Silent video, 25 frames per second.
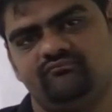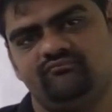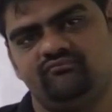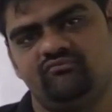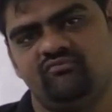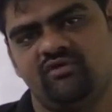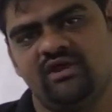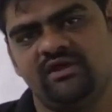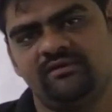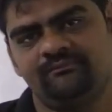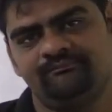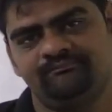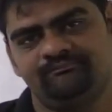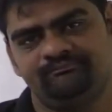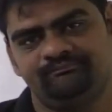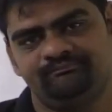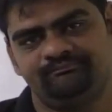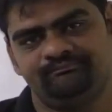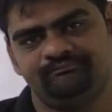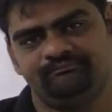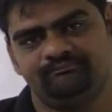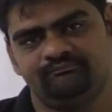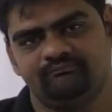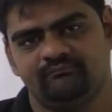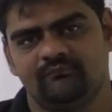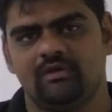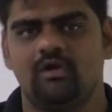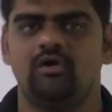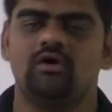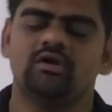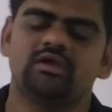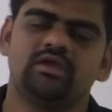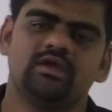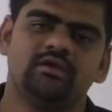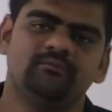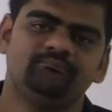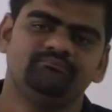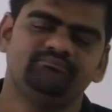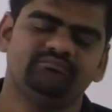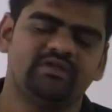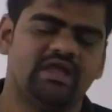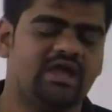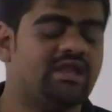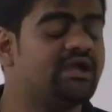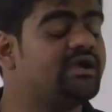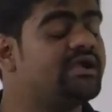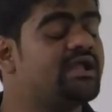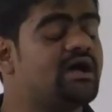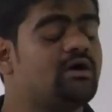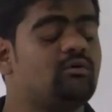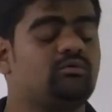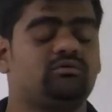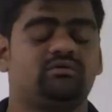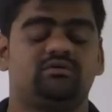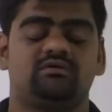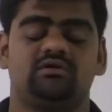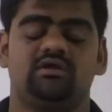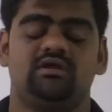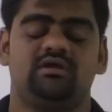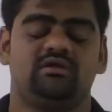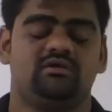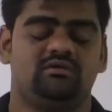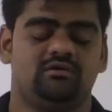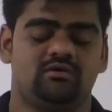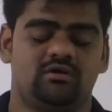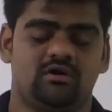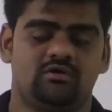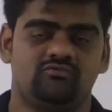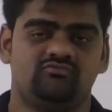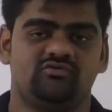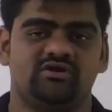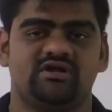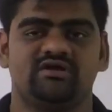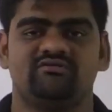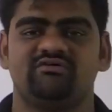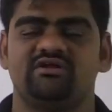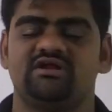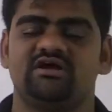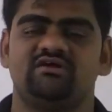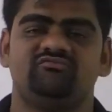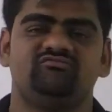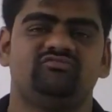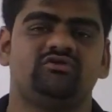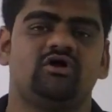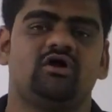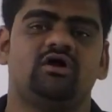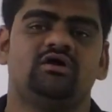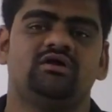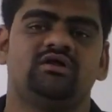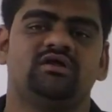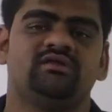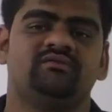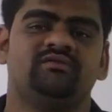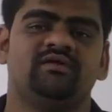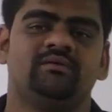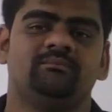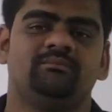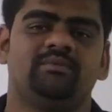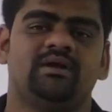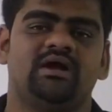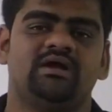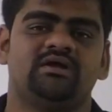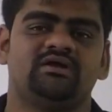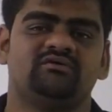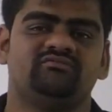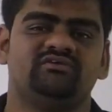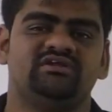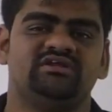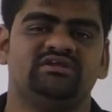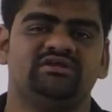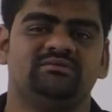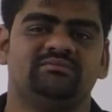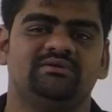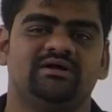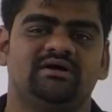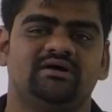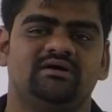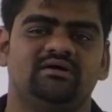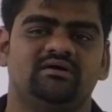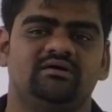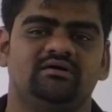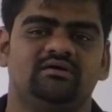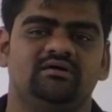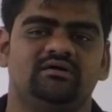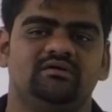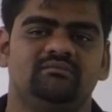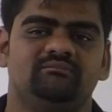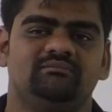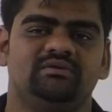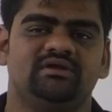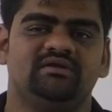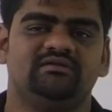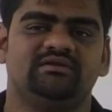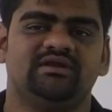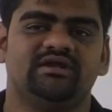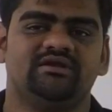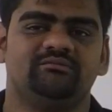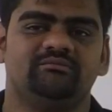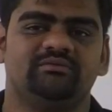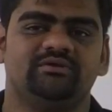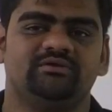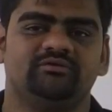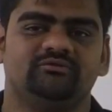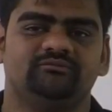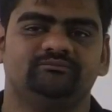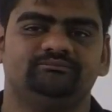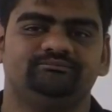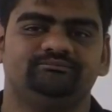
Fine? Okay. Any doubt of whatever I have taught in the part of algebra, please let me know.